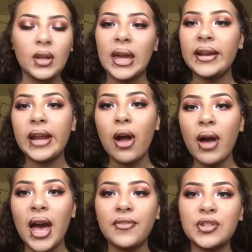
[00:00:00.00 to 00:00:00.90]
Okay, now
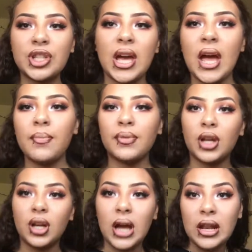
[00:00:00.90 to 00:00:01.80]
after that,
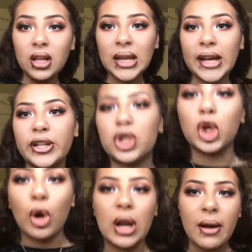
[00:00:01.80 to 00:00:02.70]
I look like a
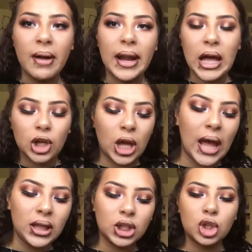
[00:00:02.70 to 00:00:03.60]
chola right now,
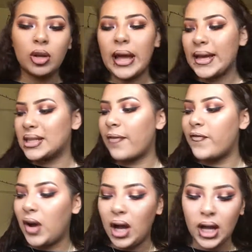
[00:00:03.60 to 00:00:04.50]
hella chola as
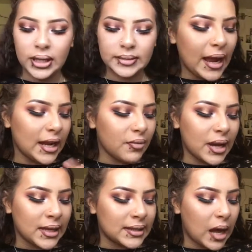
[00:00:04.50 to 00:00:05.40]
fuck.
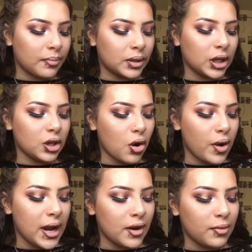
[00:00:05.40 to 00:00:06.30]
Anyways, I'm gonna
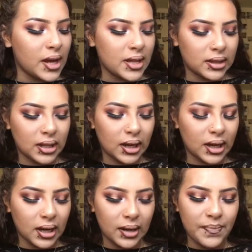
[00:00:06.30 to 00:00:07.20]
go in with
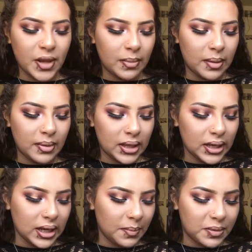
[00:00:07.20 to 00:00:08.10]
the
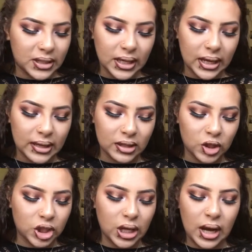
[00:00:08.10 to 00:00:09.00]
Maybelline lipstick in the
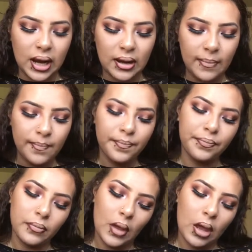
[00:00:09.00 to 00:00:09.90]
shade
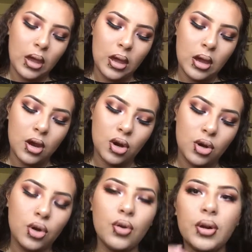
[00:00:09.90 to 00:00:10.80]

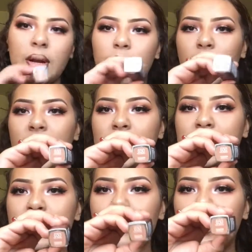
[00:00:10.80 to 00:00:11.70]
Nude Embrace,
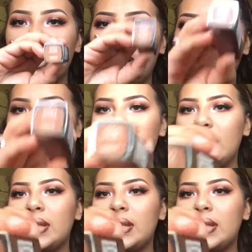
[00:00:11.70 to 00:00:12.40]
this one right here, in the